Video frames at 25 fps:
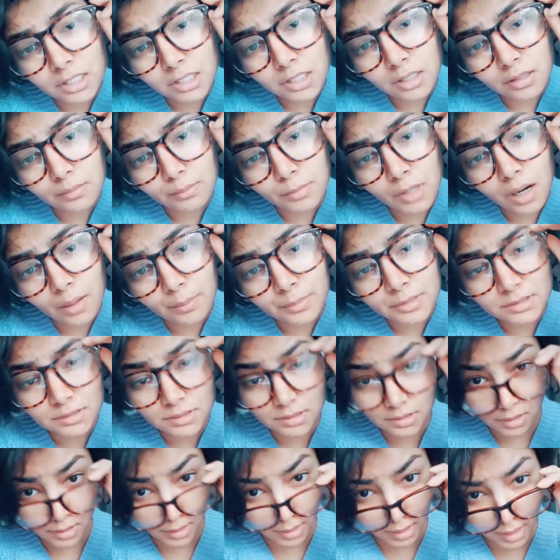make another
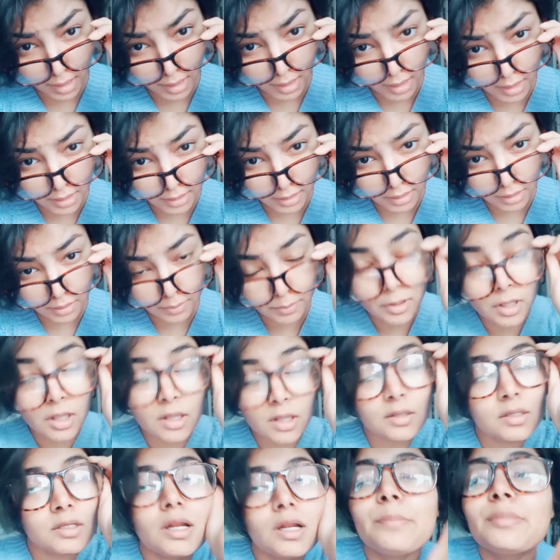promise that I can't keep,
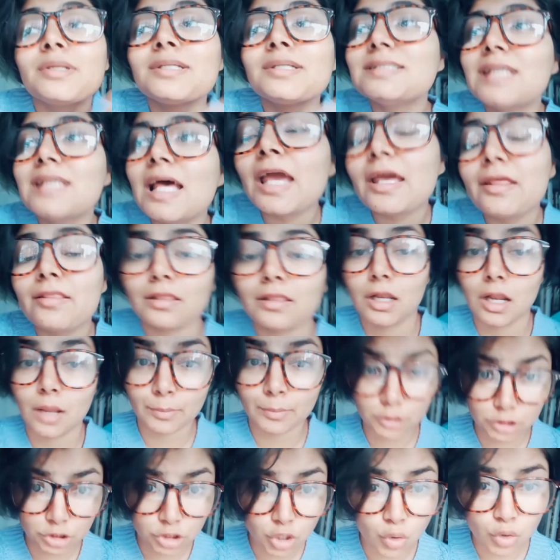and I'm gonna say that I'm a
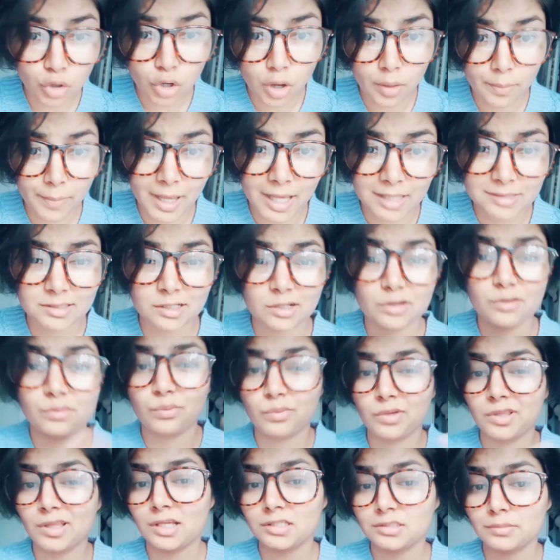stone-cold bastard with
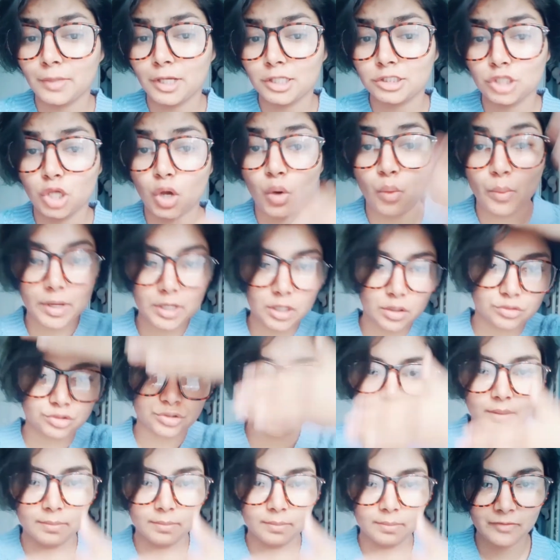ice in my soul and no joy
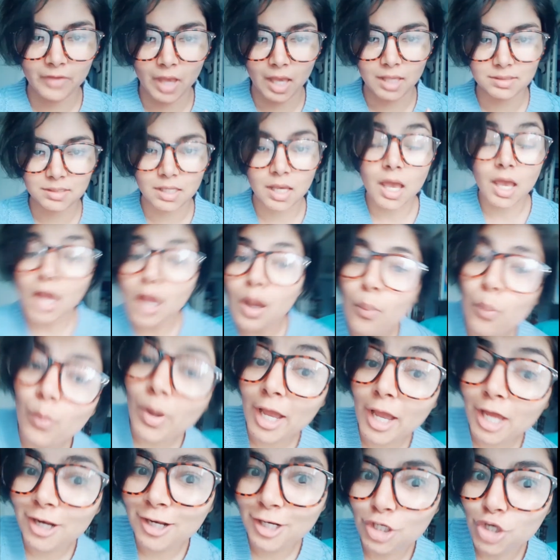in my face, and we're
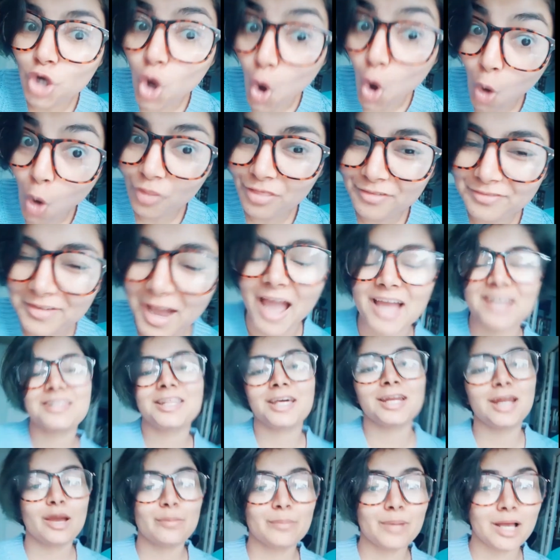gonna ignore the fact that
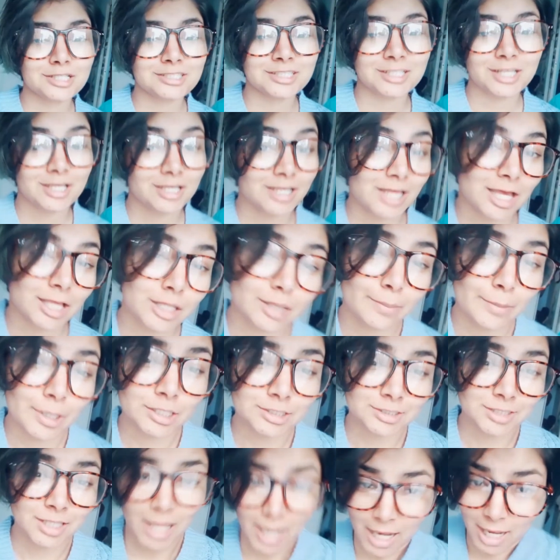I'm actually a giggly
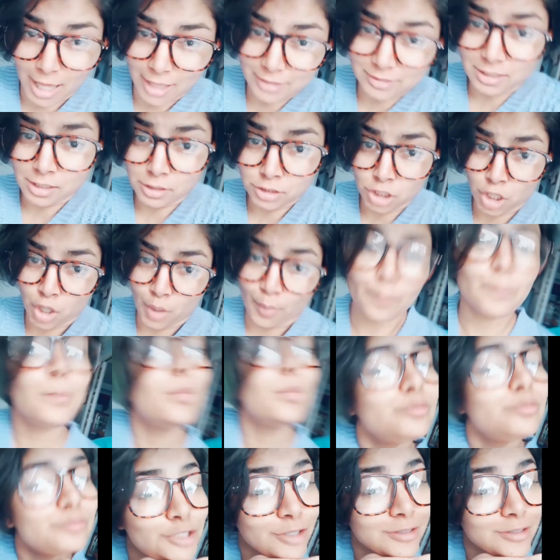bitch that laughs at my own poop
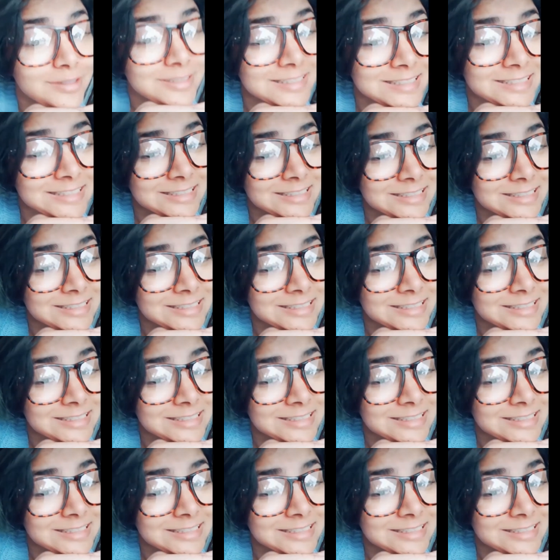jokes.